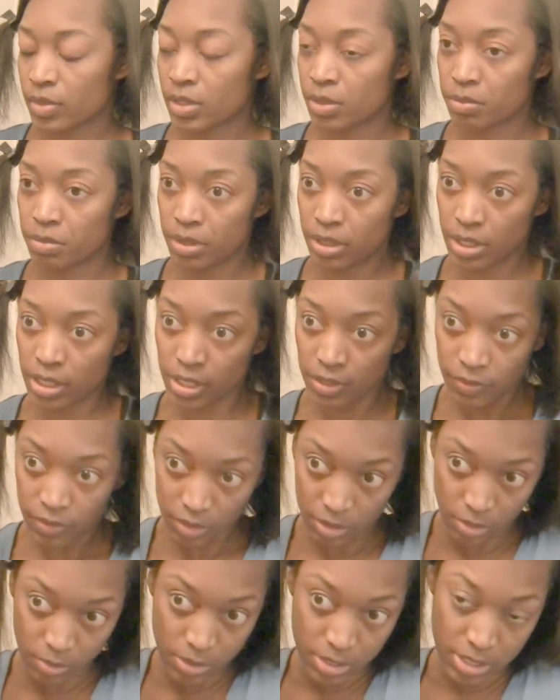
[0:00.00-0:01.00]
But
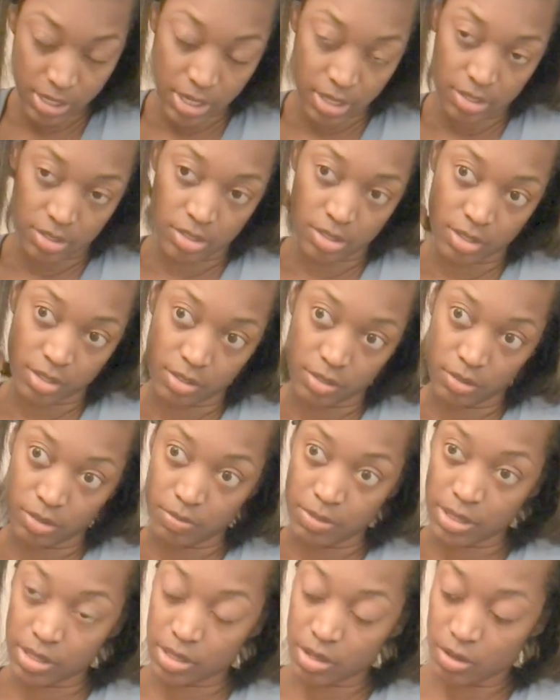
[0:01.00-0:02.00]
even though it takes just a little
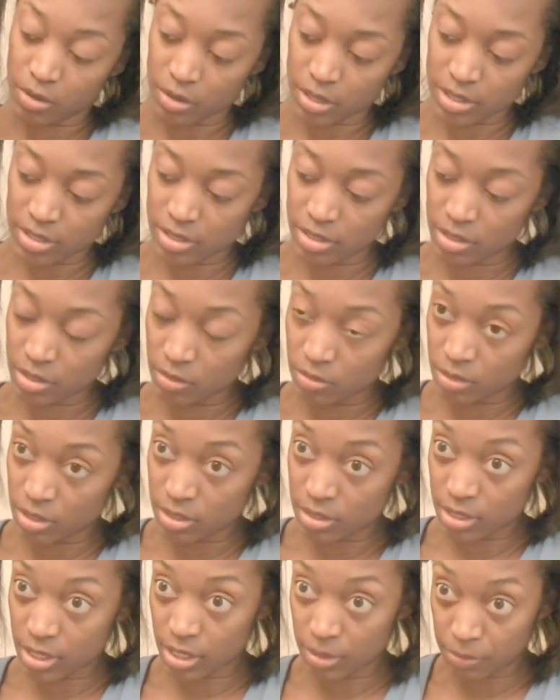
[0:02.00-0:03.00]
bit longer, it still
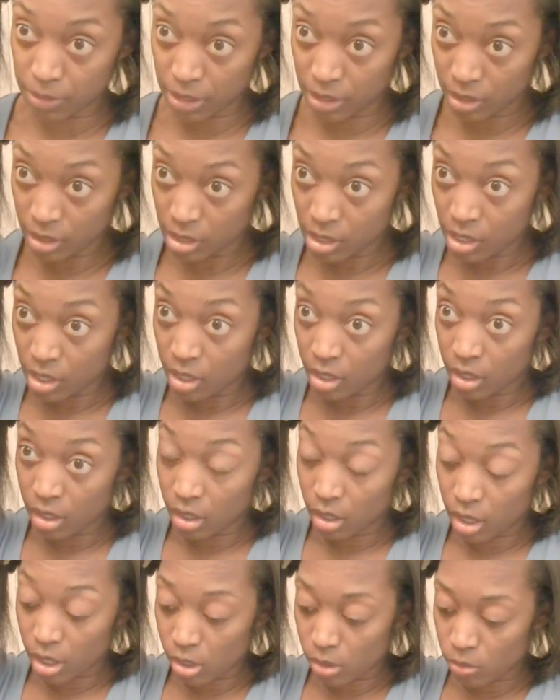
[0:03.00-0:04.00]
doesn't take me
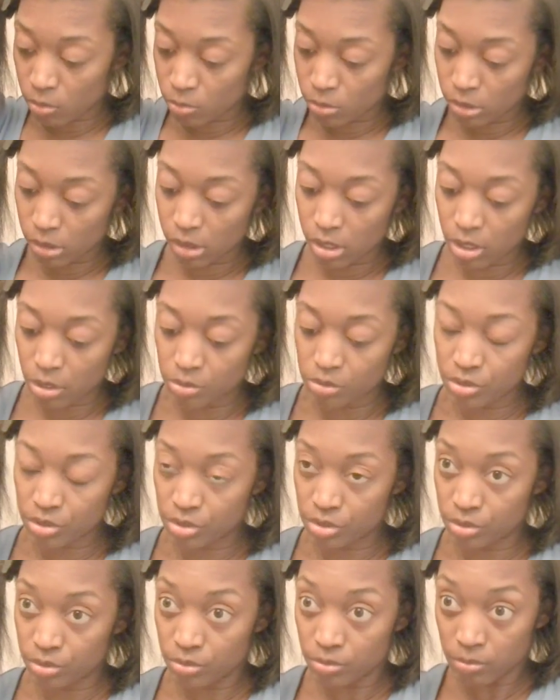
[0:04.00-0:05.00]
real long to
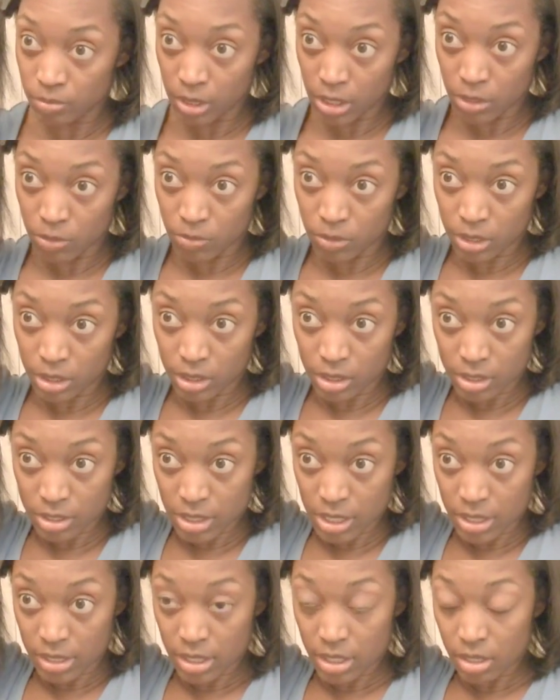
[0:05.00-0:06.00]
do. It really doesn't
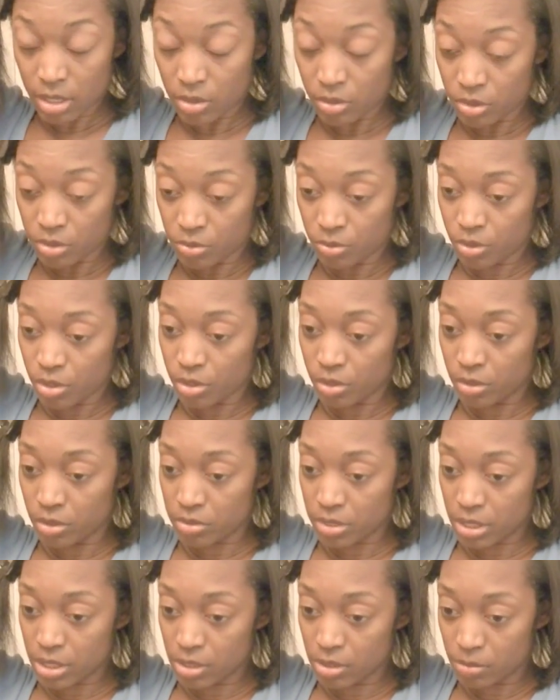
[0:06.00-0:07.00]
take that long to do
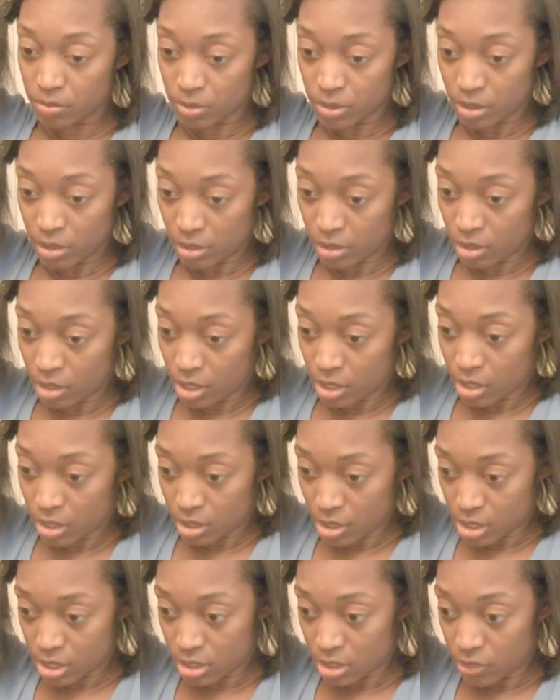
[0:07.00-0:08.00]
curls either, but
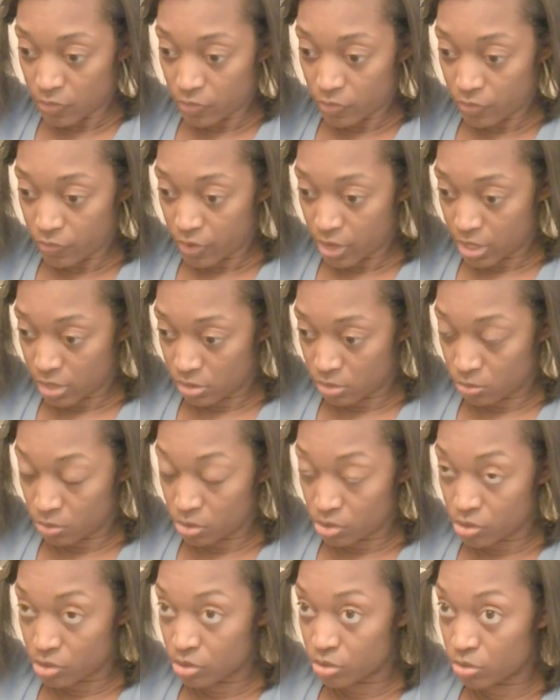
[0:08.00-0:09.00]
it's even faster
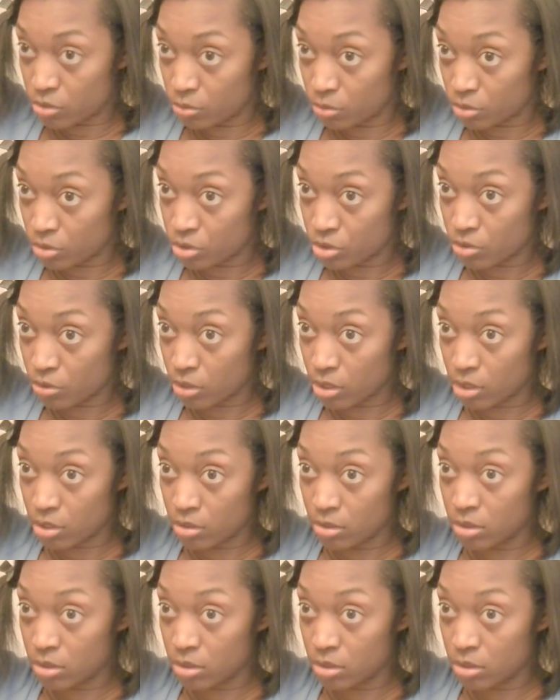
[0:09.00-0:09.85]
when you're just doing straight.